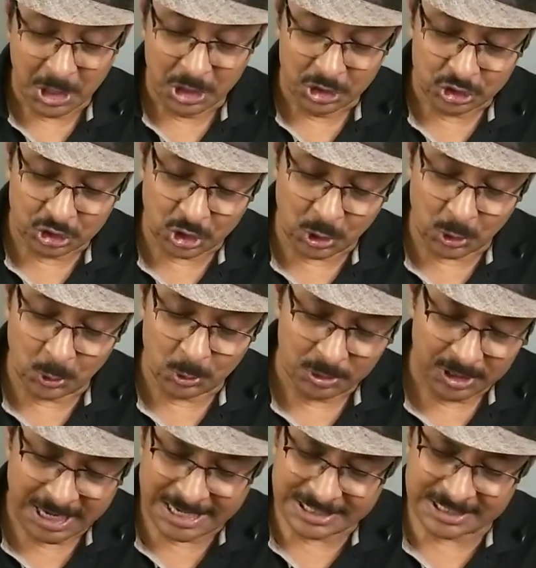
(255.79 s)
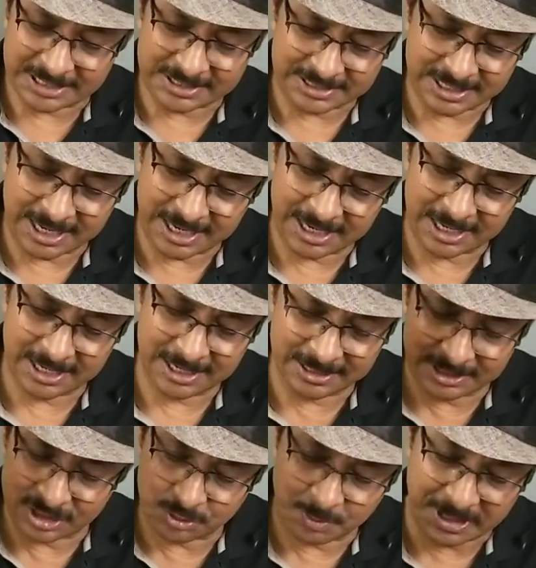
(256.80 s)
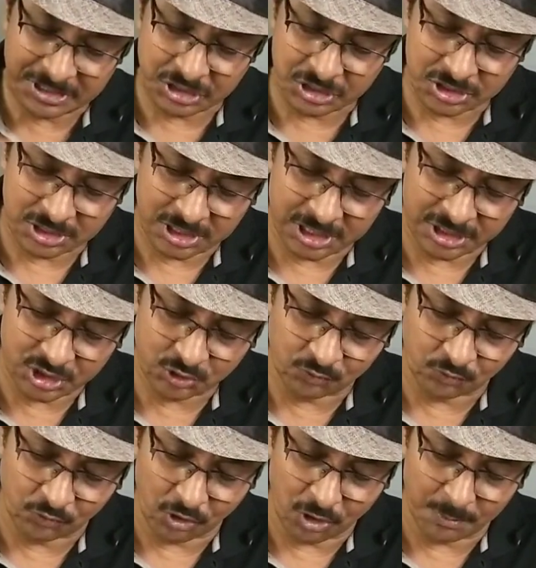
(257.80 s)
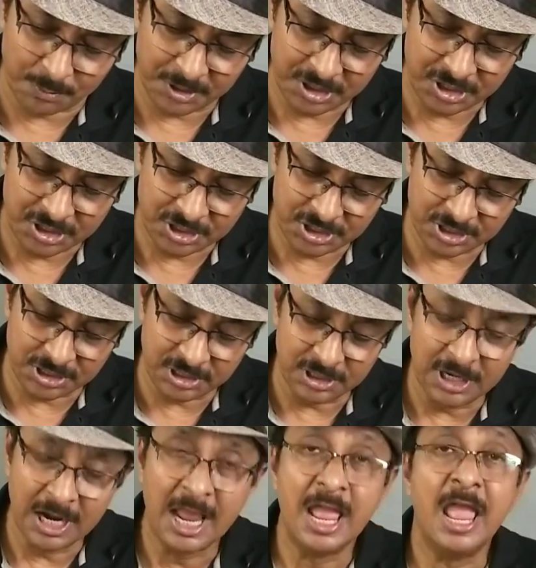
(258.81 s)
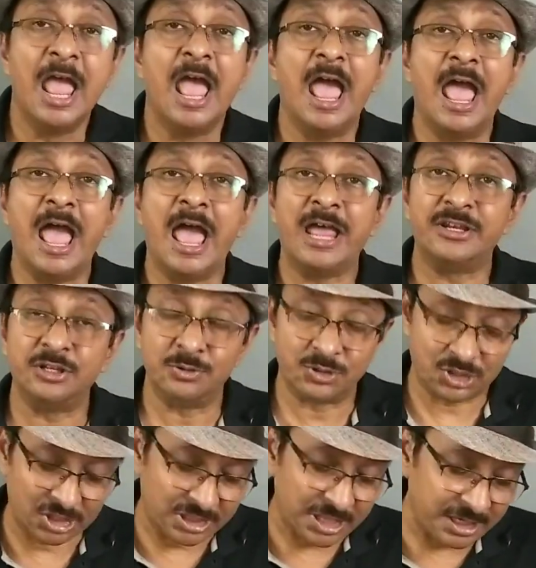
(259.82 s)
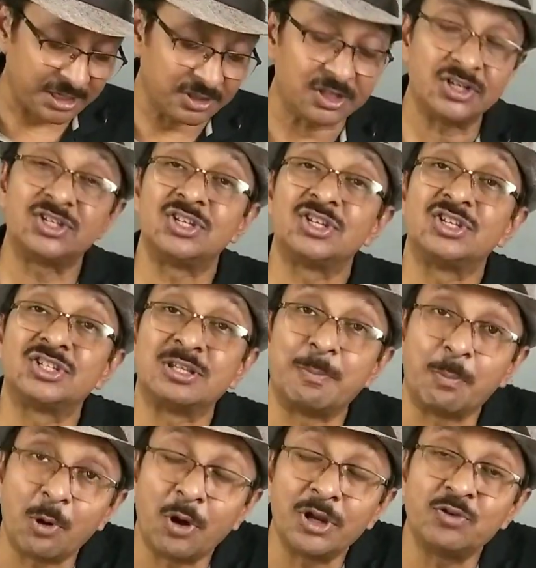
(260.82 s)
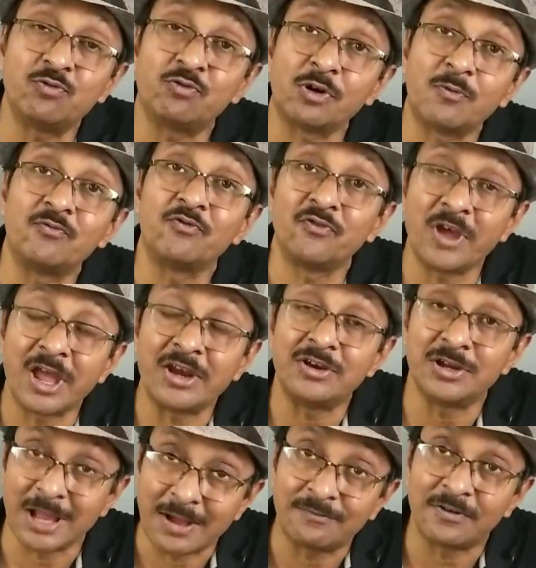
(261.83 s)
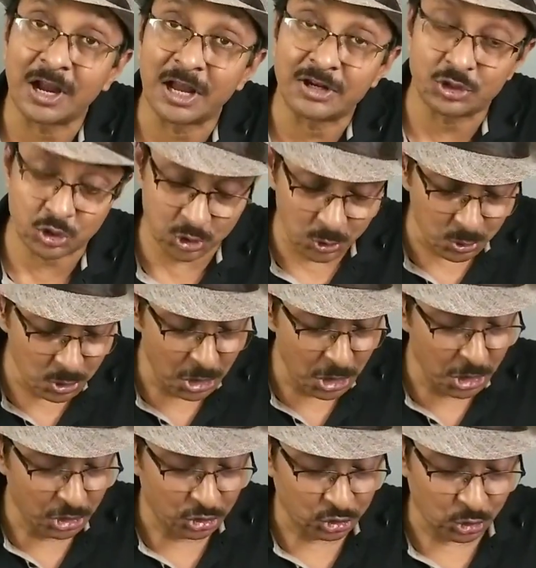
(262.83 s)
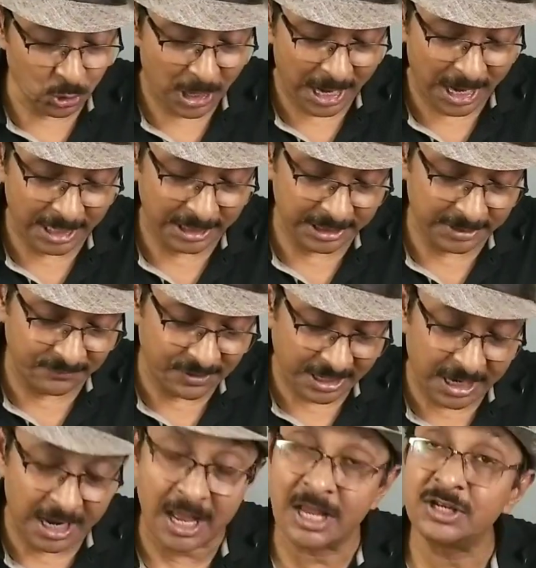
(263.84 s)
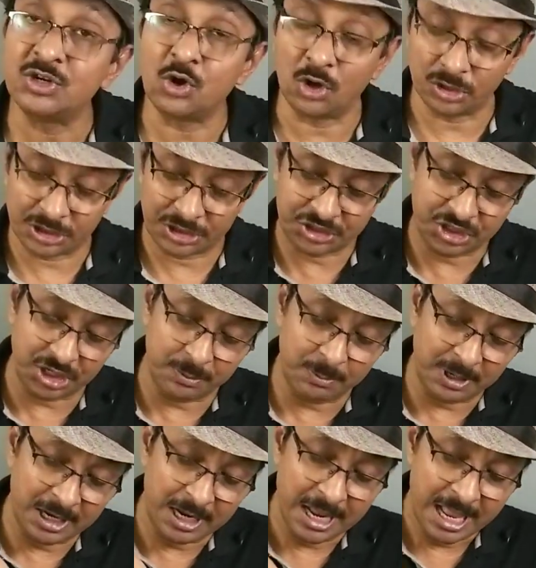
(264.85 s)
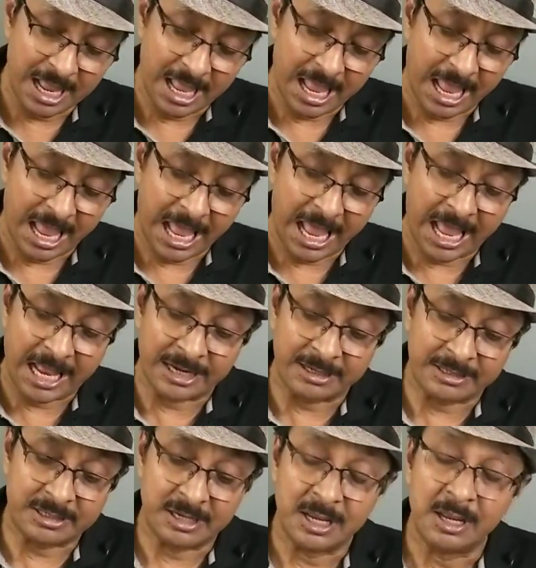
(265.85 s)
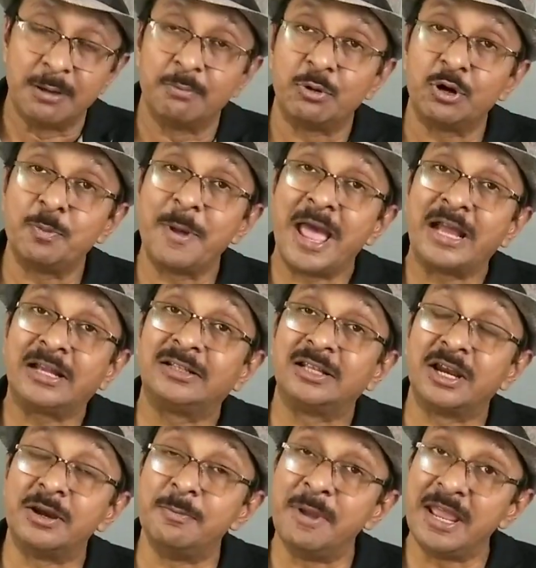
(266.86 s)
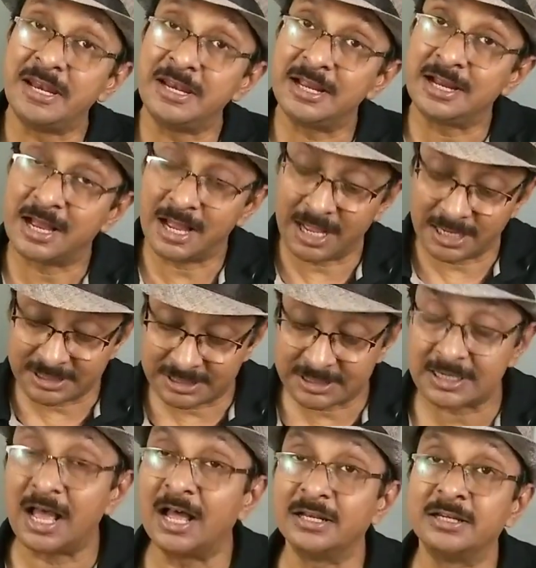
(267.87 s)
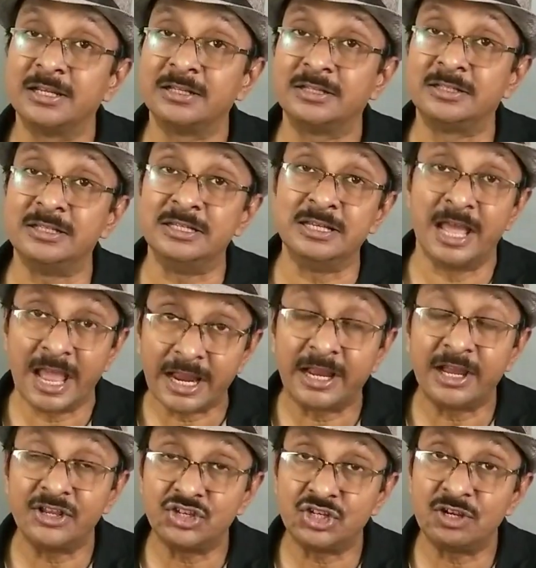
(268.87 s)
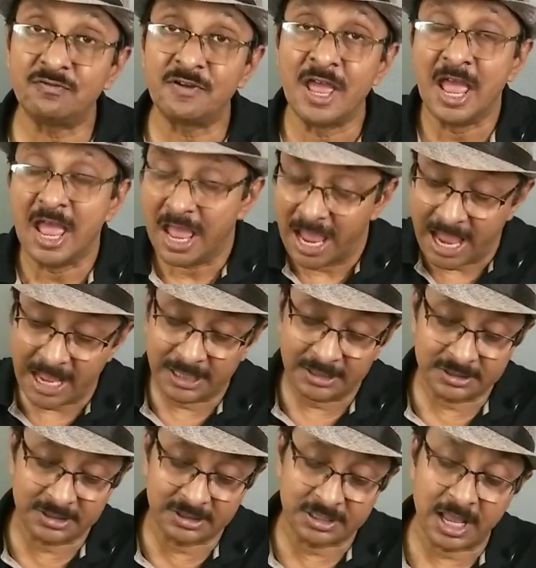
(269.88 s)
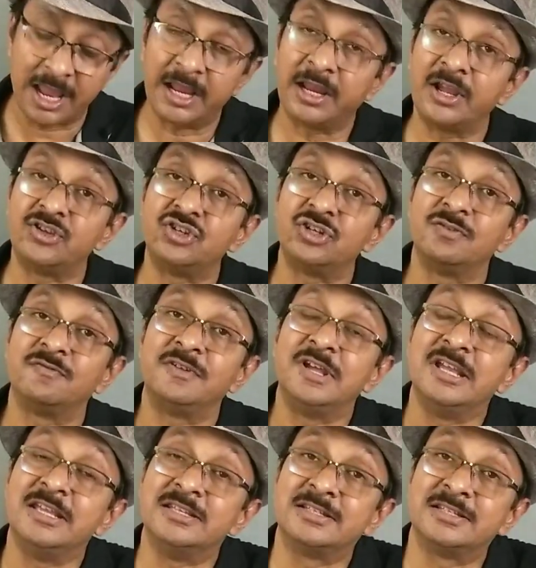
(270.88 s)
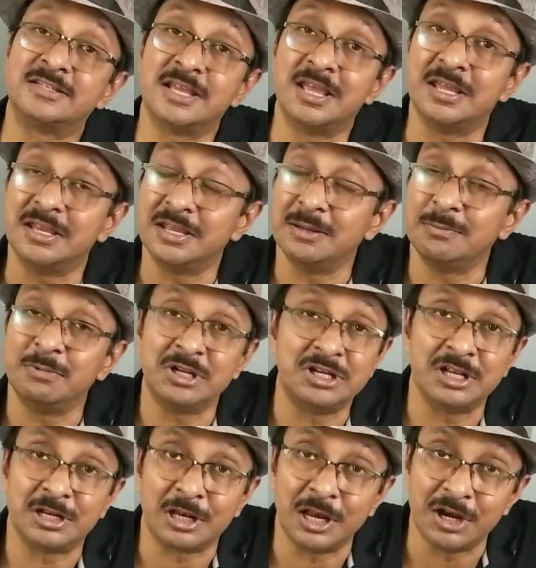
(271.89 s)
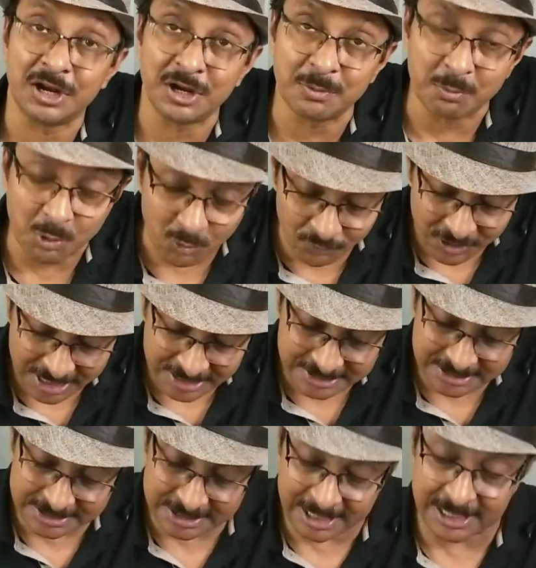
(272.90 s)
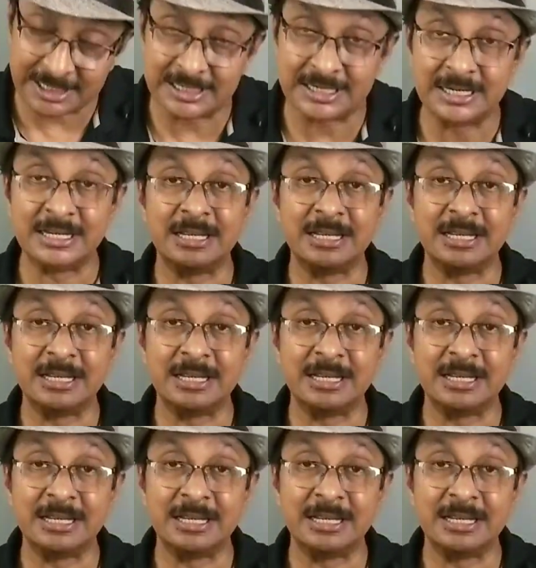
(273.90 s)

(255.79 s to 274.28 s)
So let us say the spectator cuts from here and you say that this is the point from where you have cut to. So I'll leave the card on the table and put back the remaining cards under the handkerchief and the handkerchief is immediately removed and say